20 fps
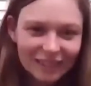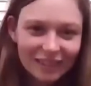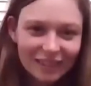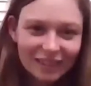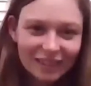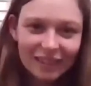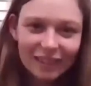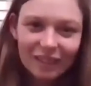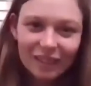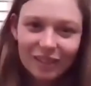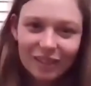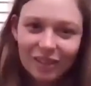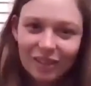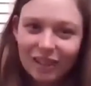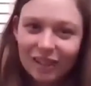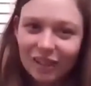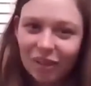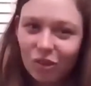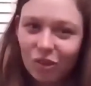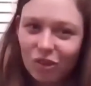
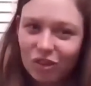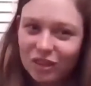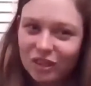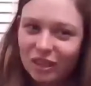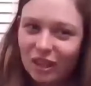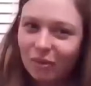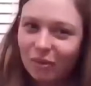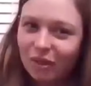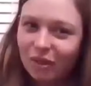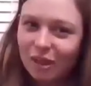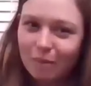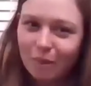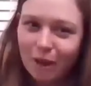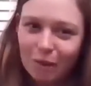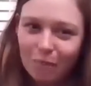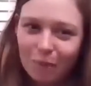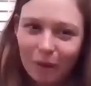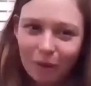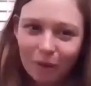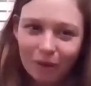their English is not really
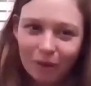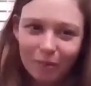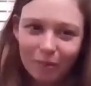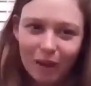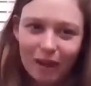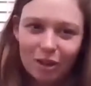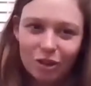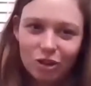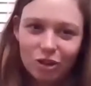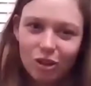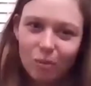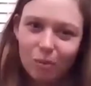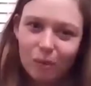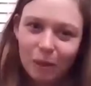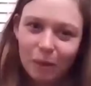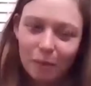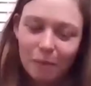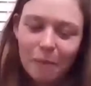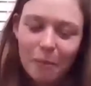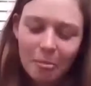much better than my
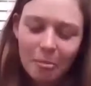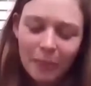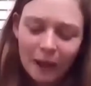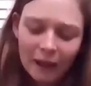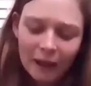German.